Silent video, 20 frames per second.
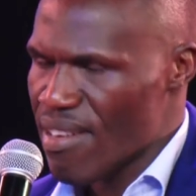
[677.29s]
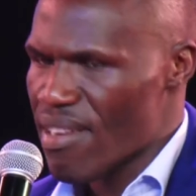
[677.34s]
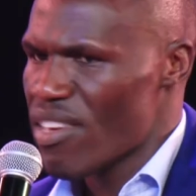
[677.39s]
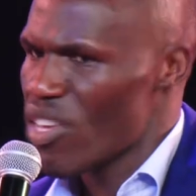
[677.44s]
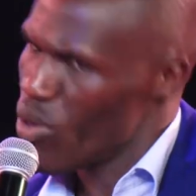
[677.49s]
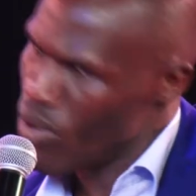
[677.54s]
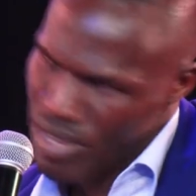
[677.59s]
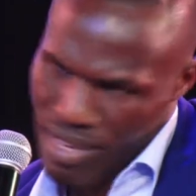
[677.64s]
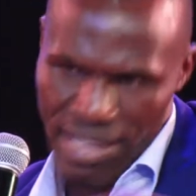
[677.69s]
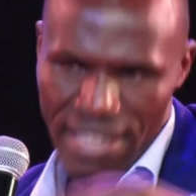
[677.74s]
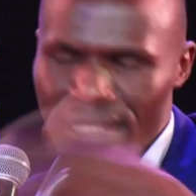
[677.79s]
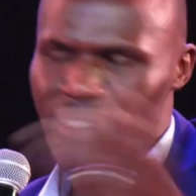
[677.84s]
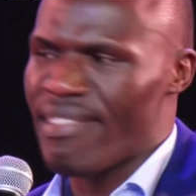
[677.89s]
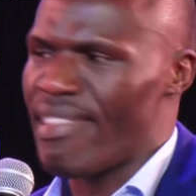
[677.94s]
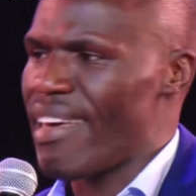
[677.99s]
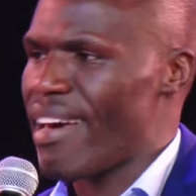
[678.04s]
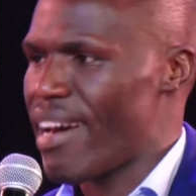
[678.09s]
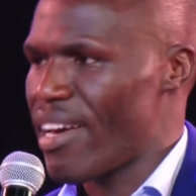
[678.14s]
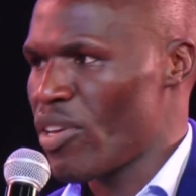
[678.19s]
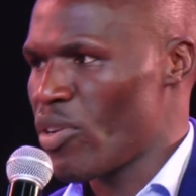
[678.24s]
You are just
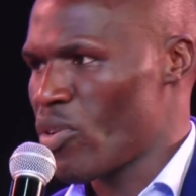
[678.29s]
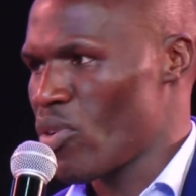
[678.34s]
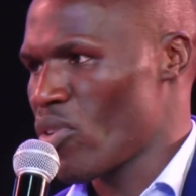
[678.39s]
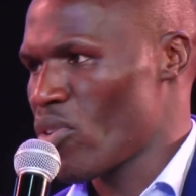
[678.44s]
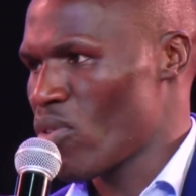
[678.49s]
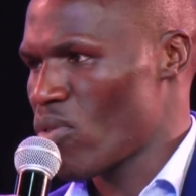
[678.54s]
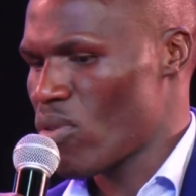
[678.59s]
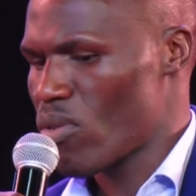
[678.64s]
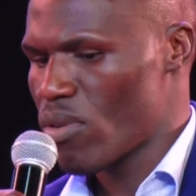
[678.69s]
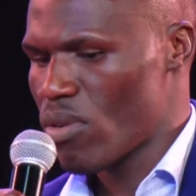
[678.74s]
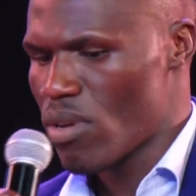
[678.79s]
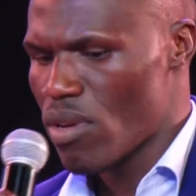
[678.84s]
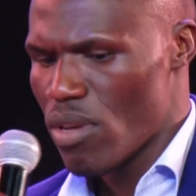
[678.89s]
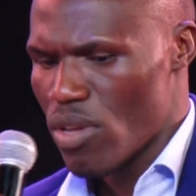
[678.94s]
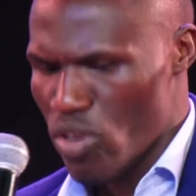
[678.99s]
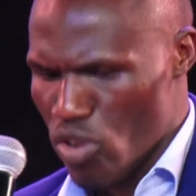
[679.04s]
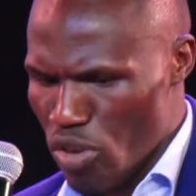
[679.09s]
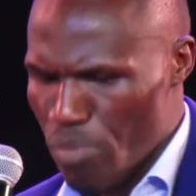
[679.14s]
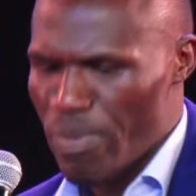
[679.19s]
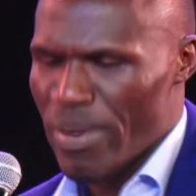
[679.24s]
there. You don't know.
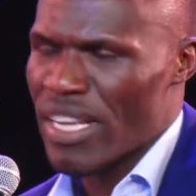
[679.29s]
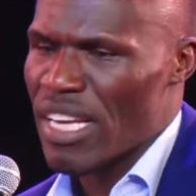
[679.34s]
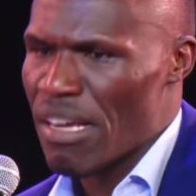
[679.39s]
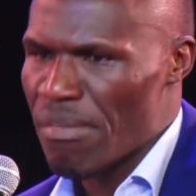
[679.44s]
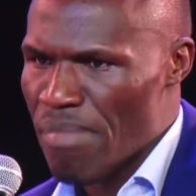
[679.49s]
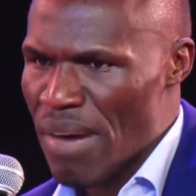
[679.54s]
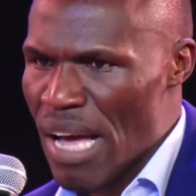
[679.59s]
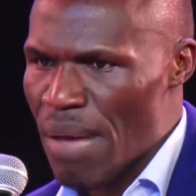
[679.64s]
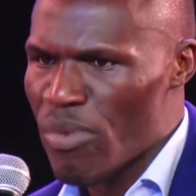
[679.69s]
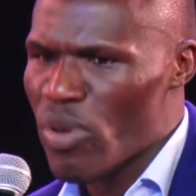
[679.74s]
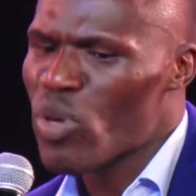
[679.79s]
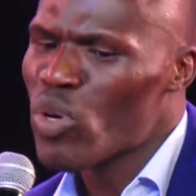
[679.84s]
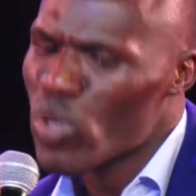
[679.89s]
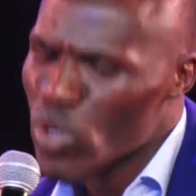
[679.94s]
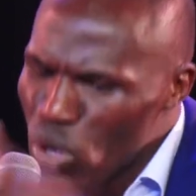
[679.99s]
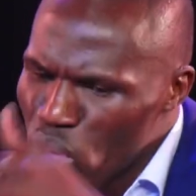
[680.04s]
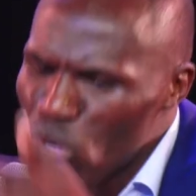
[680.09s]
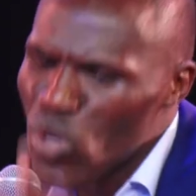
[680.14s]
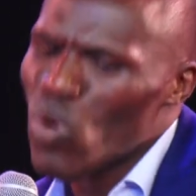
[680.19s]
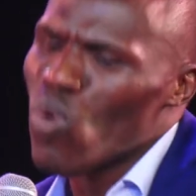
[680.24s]
You open the Bible, you
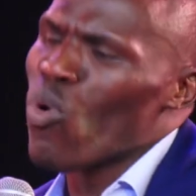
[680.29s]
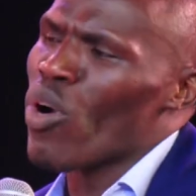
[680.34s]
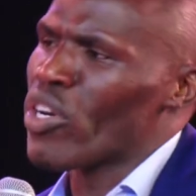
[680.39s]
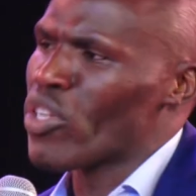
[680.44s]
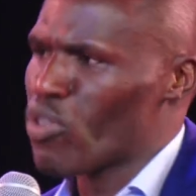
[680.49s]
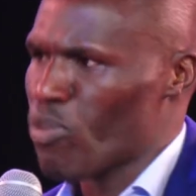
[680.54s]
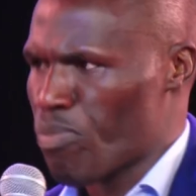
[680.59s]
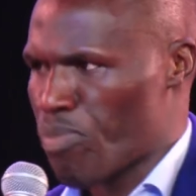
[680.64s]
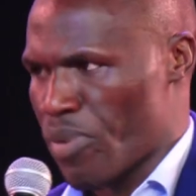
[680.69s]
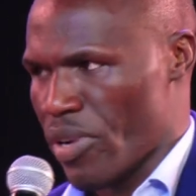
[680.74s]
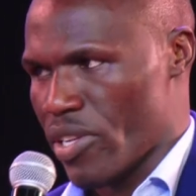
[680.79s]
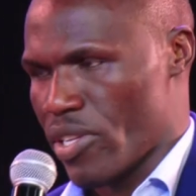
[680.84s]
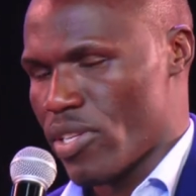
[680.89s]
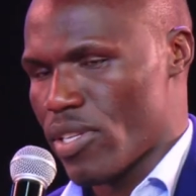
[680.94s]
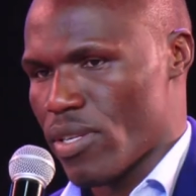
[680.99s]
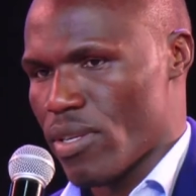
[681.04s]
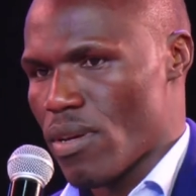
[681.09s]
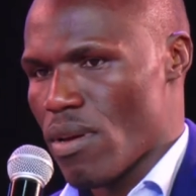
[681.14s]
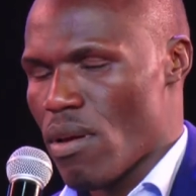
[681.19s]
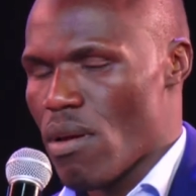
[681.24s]
don't know what to preach.
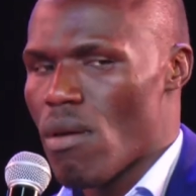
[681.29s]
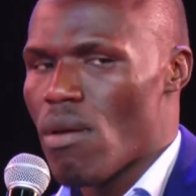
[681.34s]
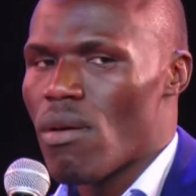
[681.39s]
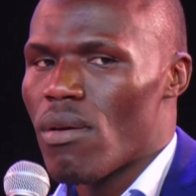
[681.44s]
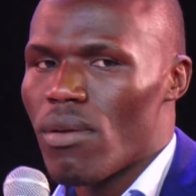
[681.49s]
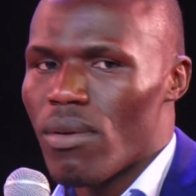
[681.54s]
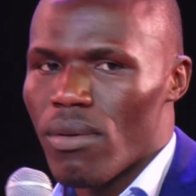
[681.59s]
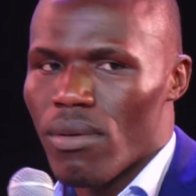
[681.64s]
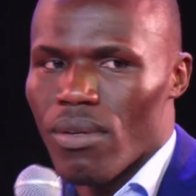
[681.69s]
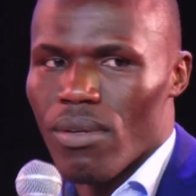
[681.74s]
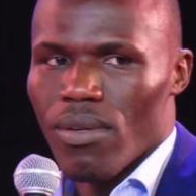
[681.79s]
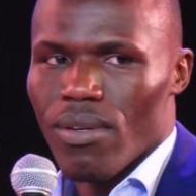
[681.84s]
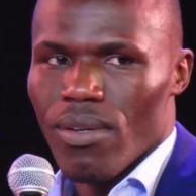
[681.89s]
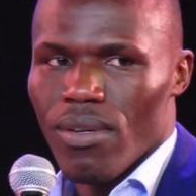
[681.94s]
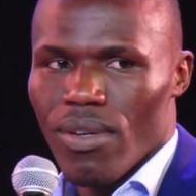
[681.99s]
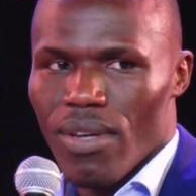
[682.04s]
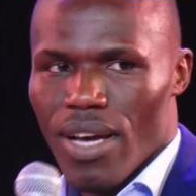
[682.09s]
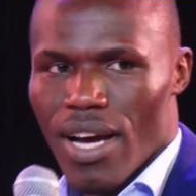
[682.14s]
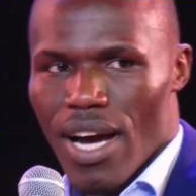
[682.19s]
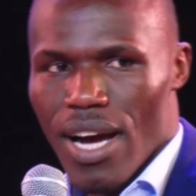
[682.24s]

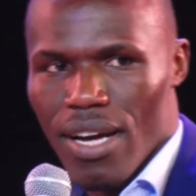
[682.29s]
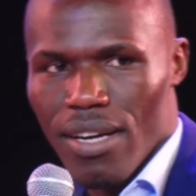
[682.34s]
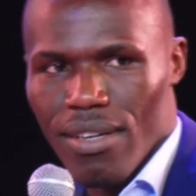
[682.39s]
Yeah.